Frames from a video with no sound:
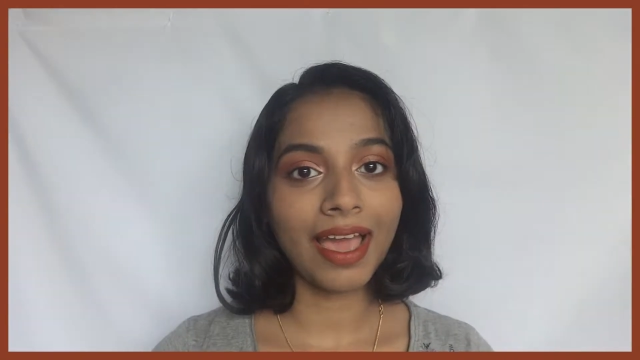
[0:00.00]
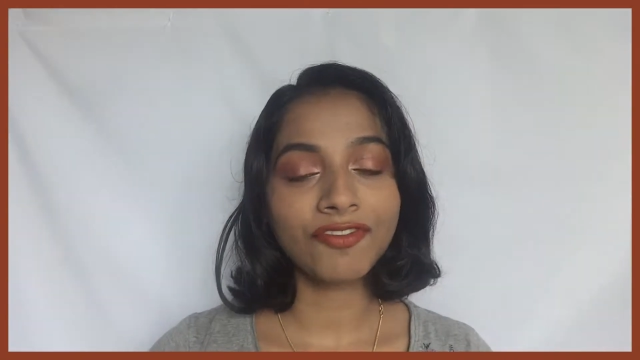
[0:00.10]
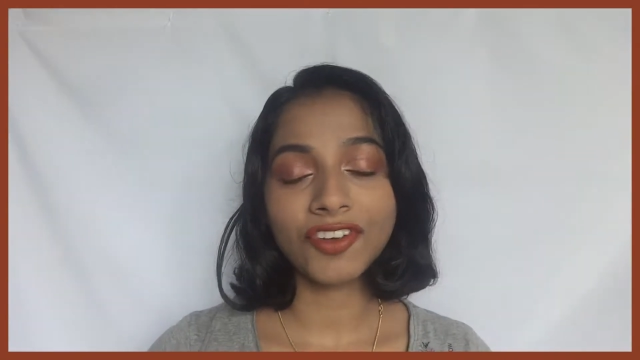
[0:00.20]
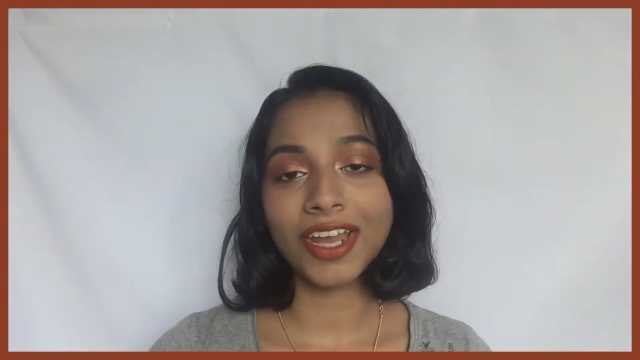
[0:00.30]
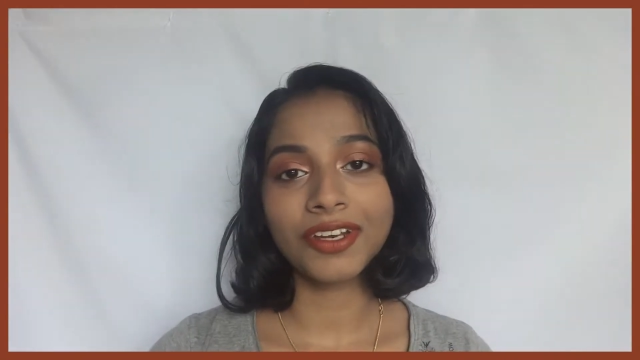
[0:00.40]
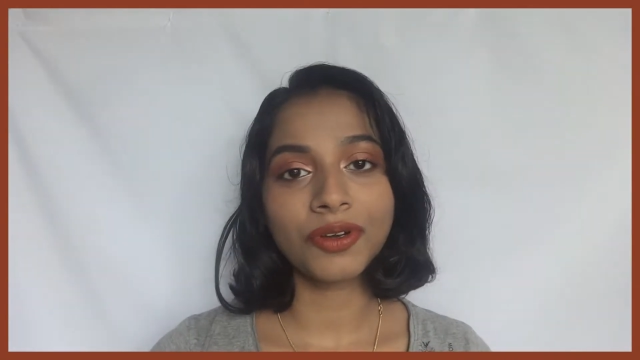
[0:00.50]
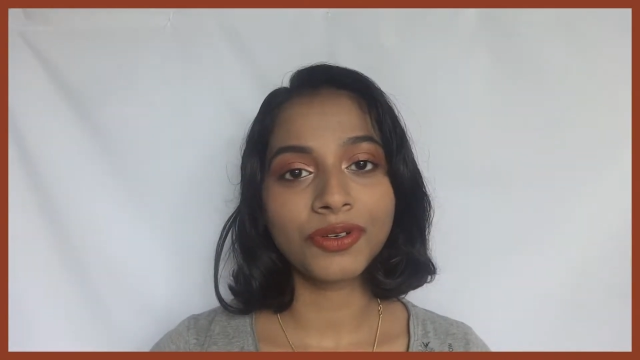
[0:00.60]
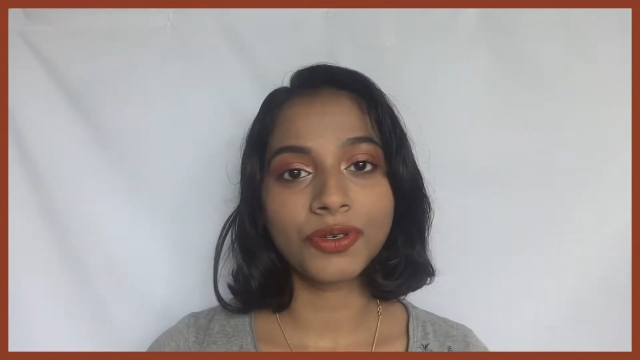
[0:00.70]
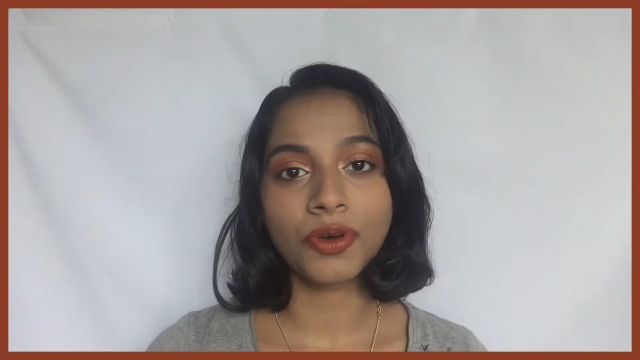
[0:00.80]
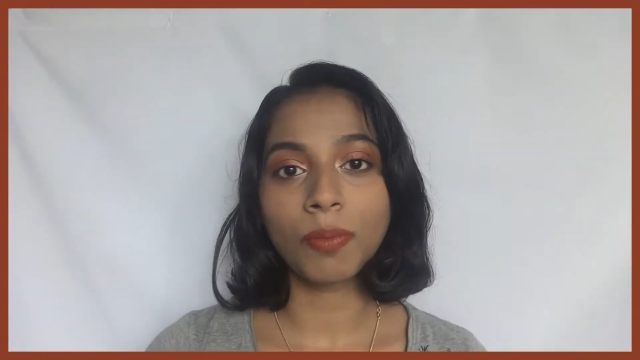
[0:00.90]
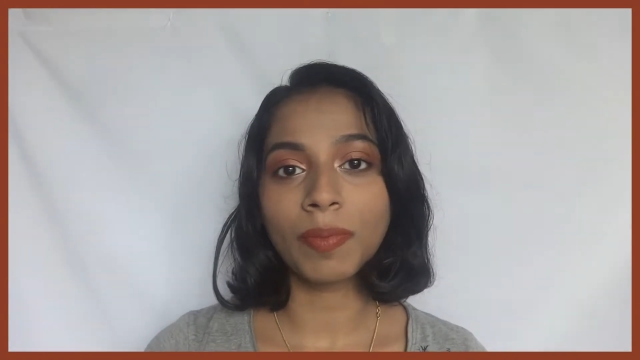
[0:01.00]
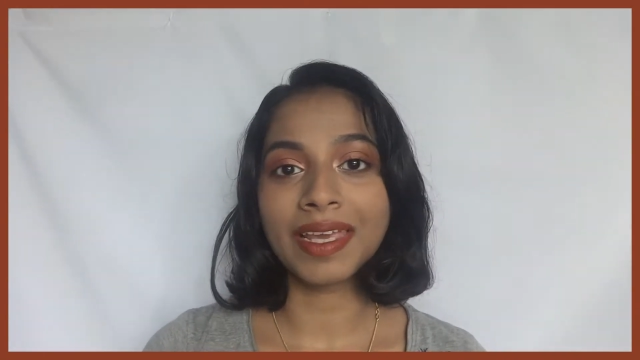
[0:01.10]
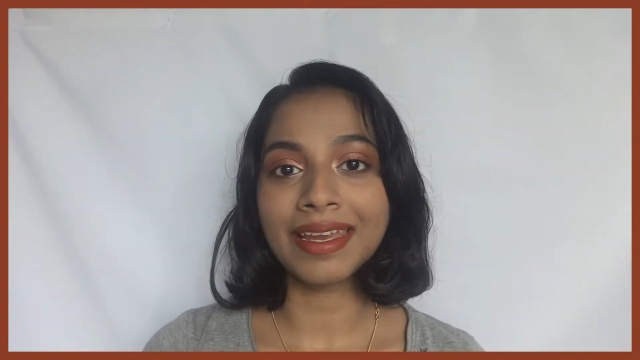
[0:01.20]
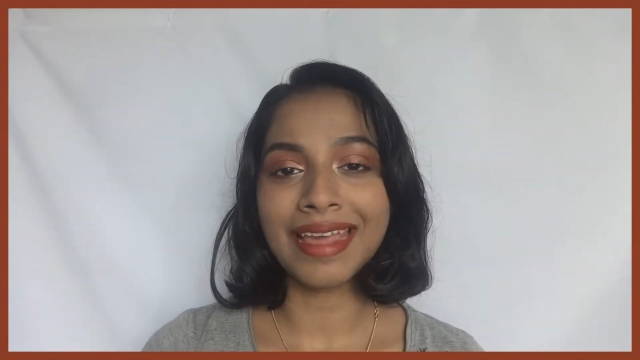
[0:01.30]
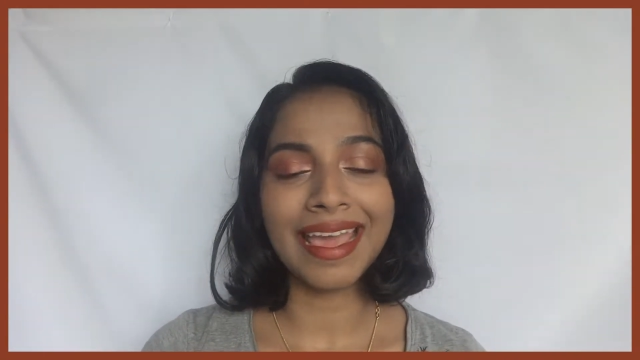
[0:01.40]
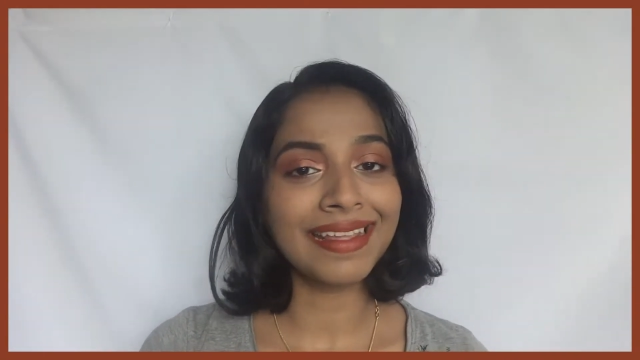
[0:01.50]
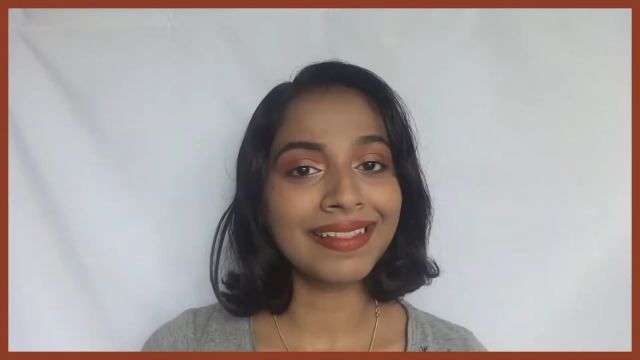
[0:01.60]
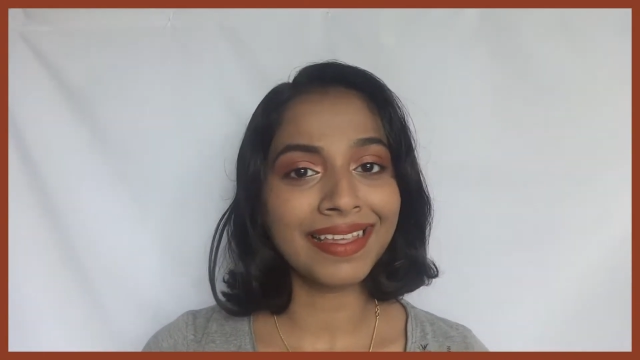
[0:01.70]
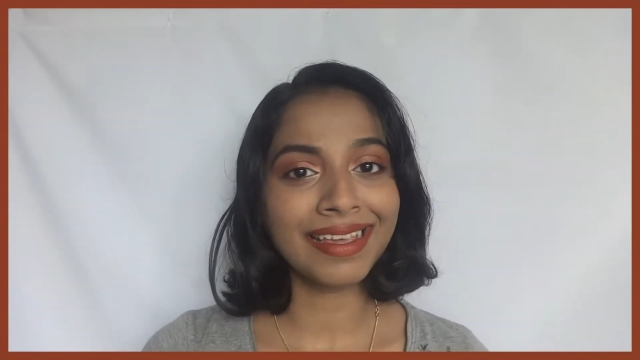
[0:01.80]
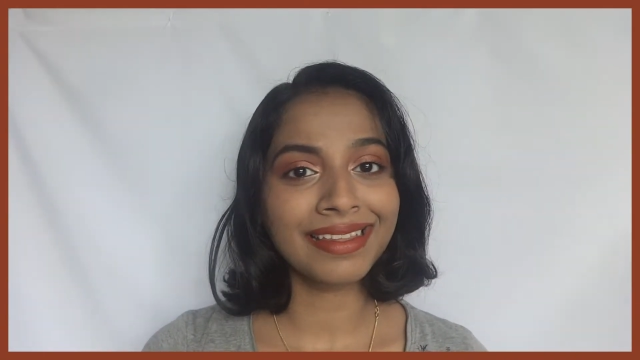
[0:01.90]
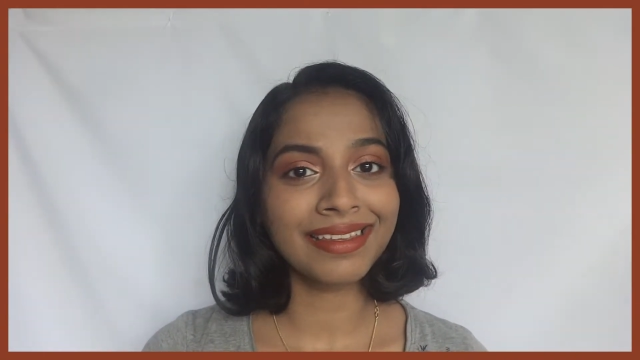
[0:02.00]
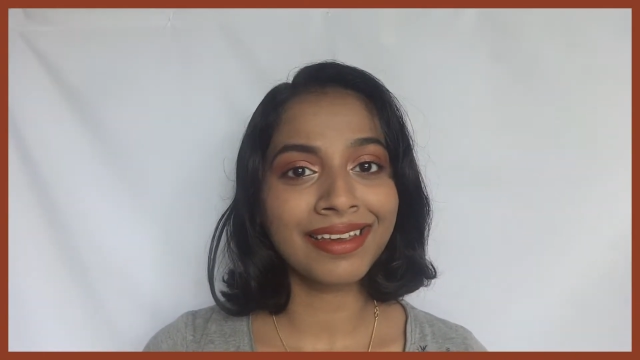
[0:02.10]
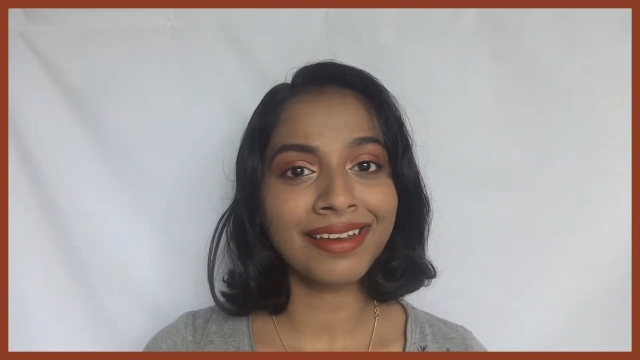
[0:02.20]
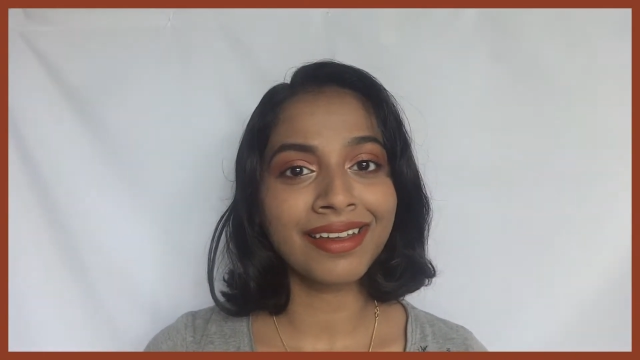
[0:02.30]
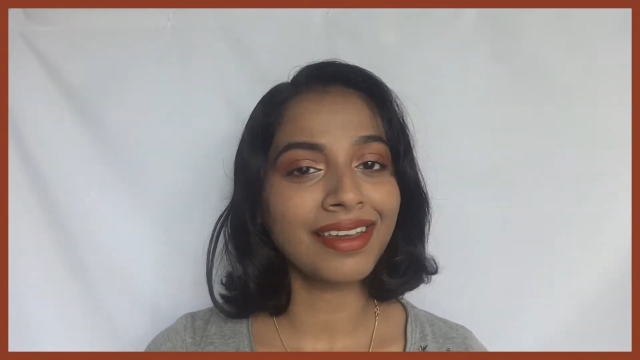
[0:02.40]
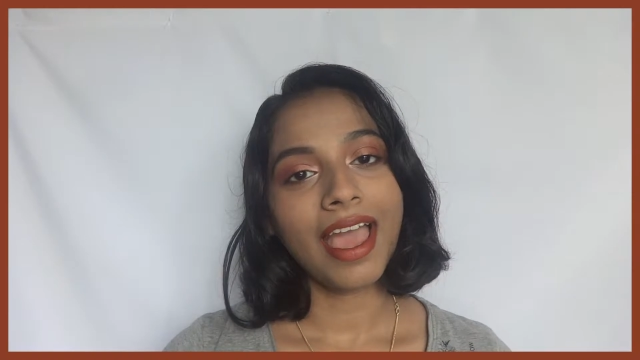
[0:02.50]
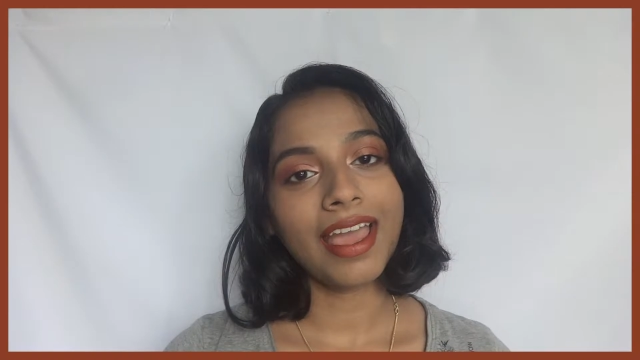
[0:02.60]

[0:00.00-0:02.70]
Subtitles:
I've tried not to complicate anything in here,